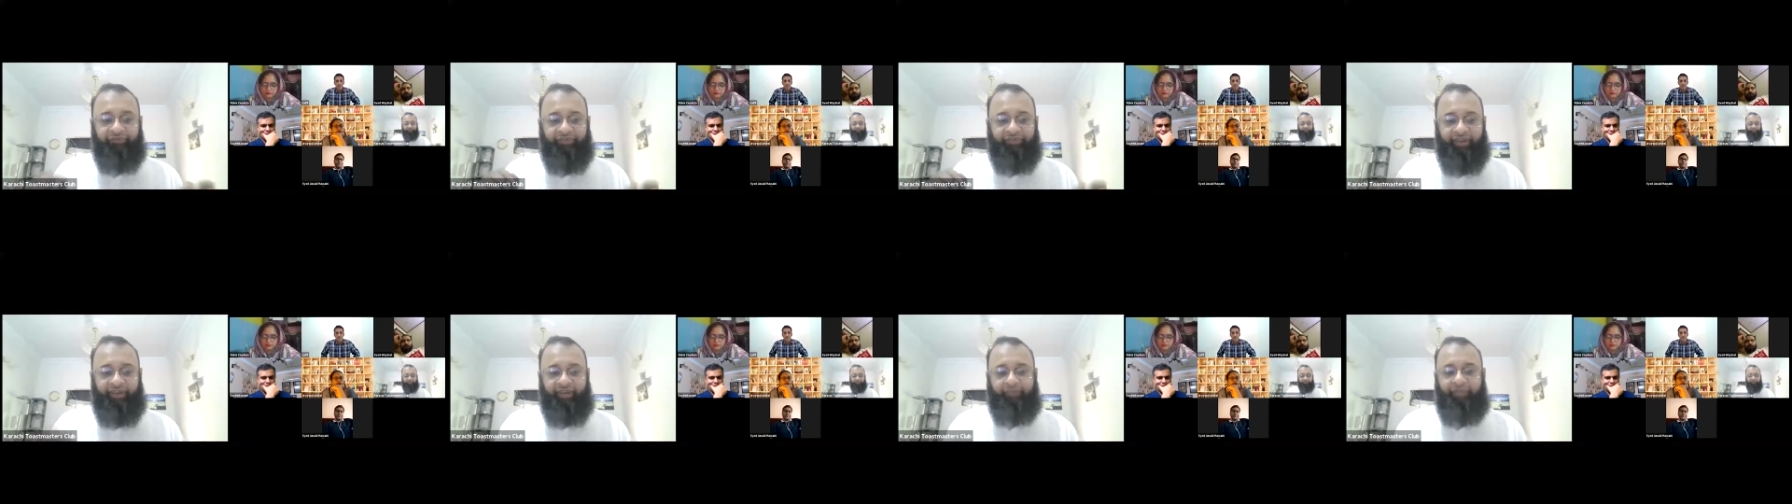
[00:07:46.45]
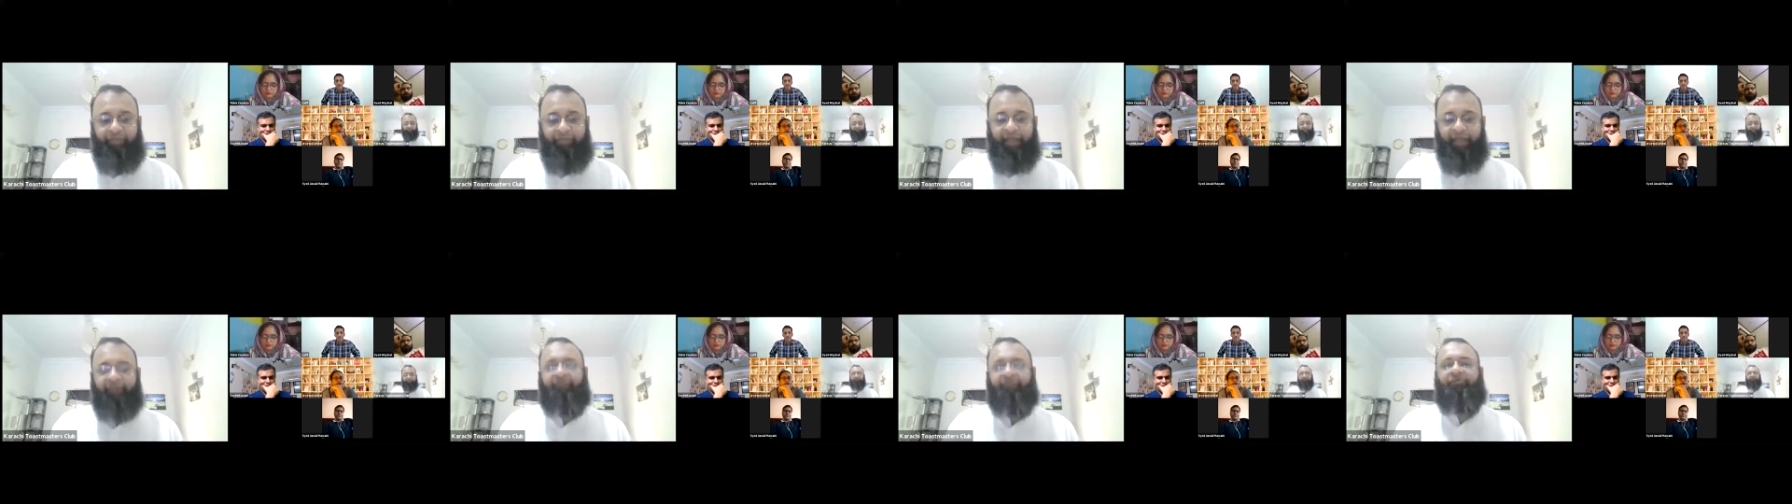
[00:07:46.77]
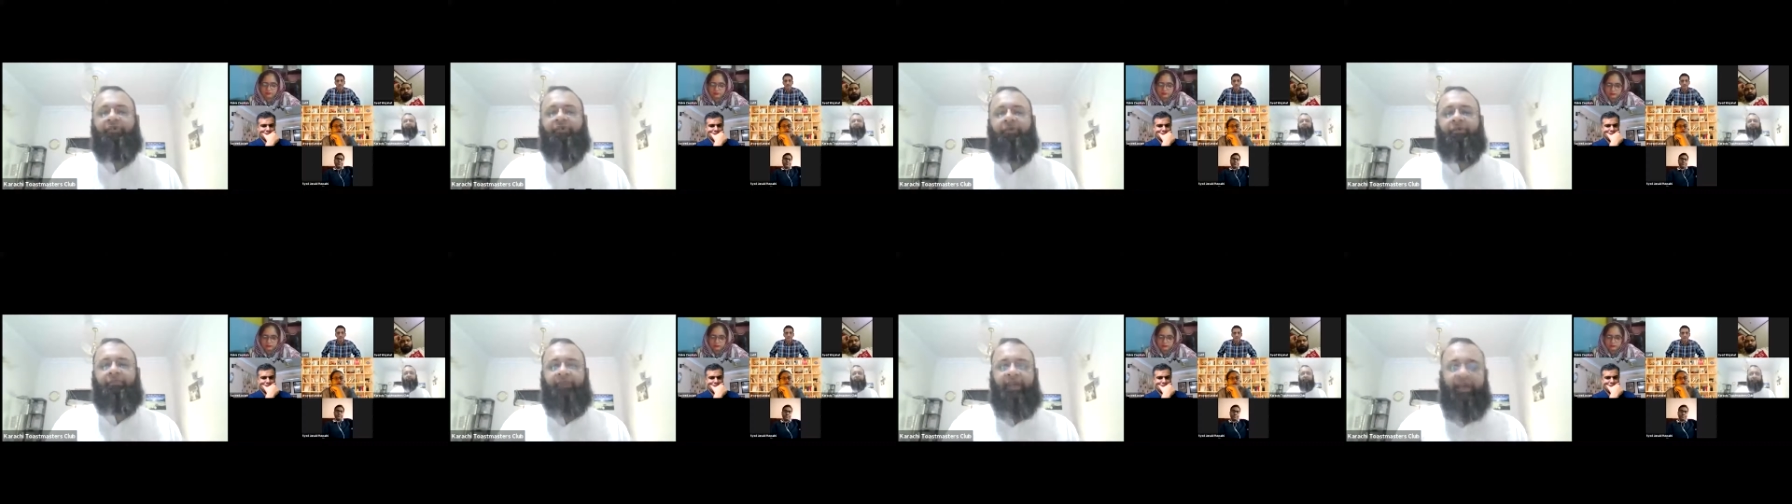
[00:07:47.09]
feedback
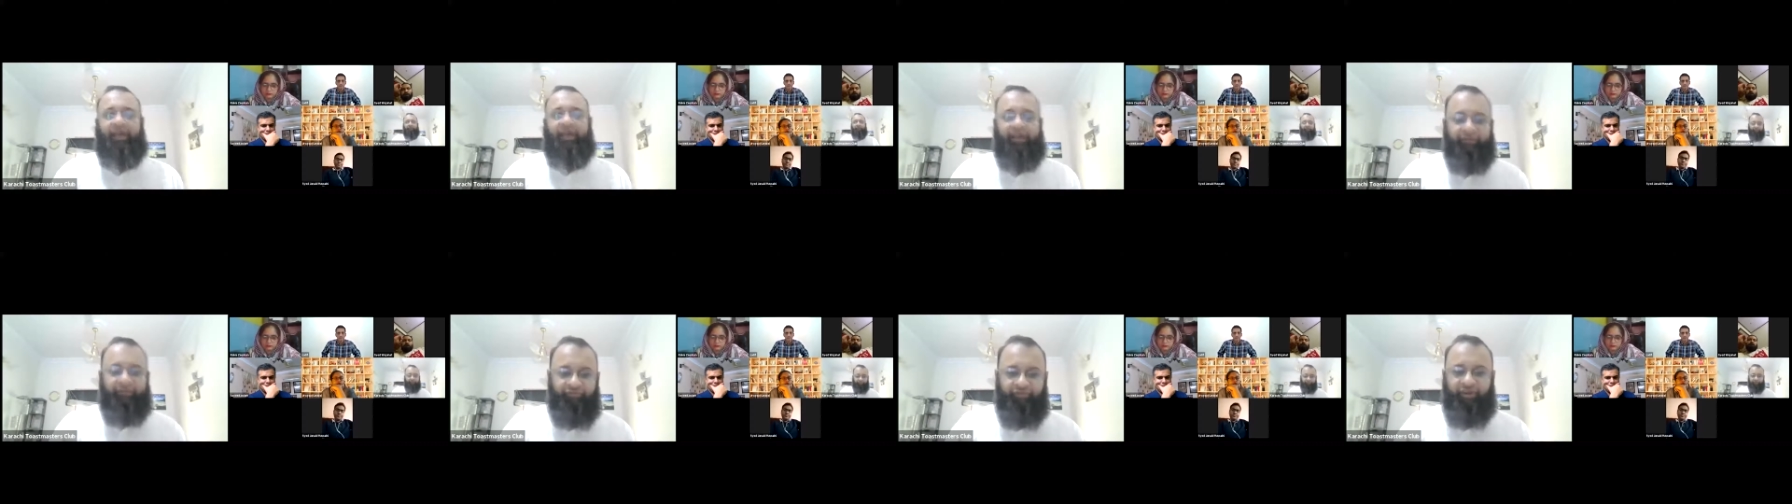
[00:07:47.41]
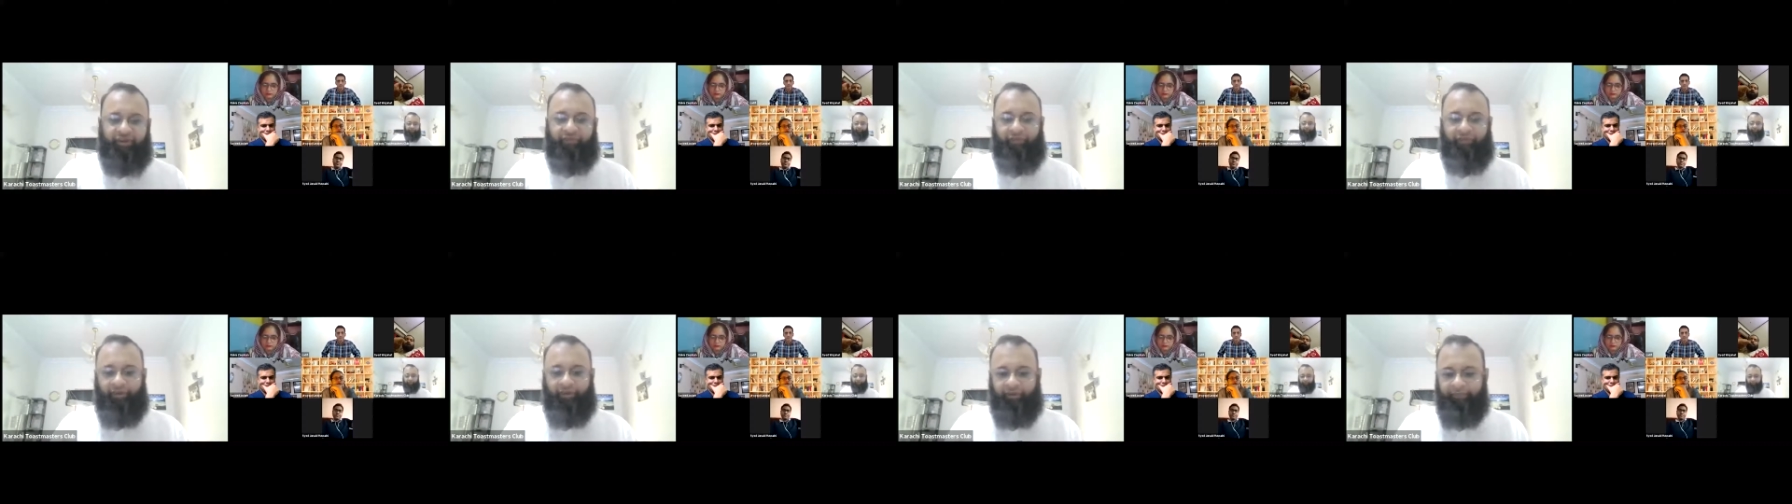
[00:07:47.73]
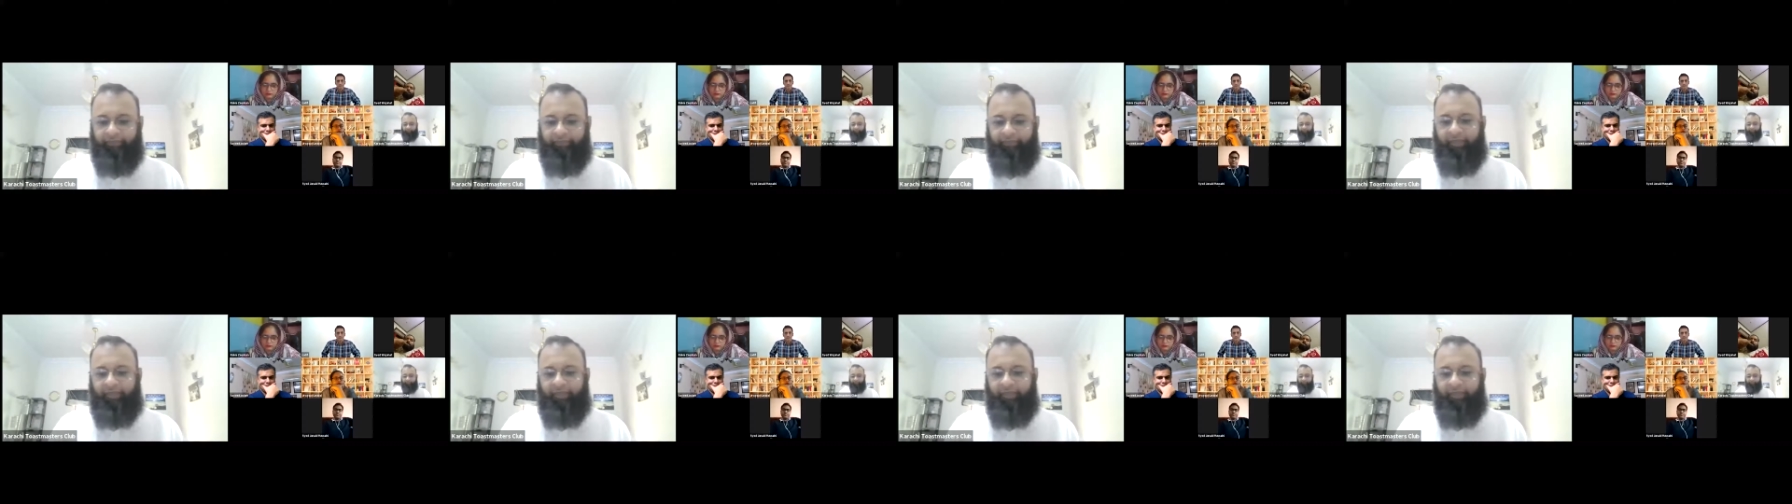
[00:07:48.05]
from everyone.